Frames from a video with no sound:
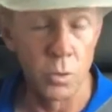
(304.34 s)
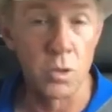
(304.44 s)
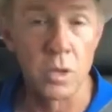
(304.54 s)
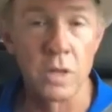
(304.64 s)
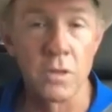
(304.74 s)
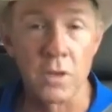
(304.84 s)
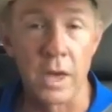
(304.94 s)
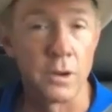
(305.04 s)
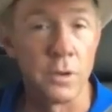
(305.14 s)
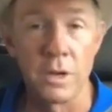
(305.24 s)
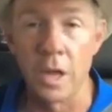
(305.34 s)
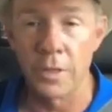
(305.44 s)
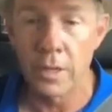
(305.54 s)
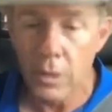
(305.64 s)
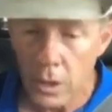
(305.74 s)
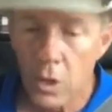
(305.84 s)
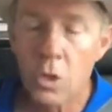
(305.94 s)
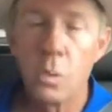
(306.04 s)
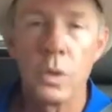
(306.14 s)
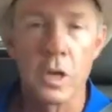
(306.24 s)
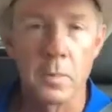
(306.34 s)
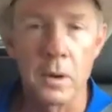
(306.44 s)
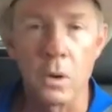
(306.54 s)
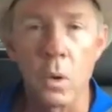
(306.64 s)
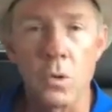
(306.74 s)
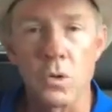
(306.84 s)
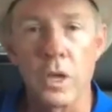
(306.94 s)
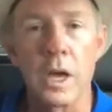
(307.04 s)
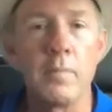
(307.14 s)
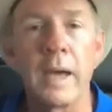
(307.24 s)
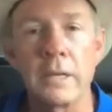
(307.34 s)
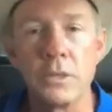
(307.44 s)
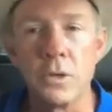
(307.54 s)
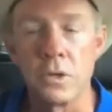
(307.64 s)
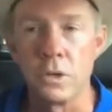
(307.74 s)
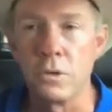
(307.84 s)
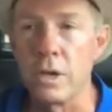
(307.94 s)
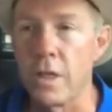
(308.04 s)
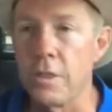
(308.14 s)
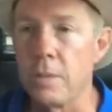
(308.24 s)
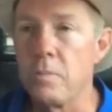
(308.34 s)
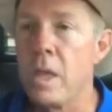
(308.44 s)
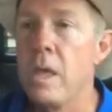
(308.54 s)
if we're sitting in the saddle doing nothing, we expect our horses to come back to us and do nothing.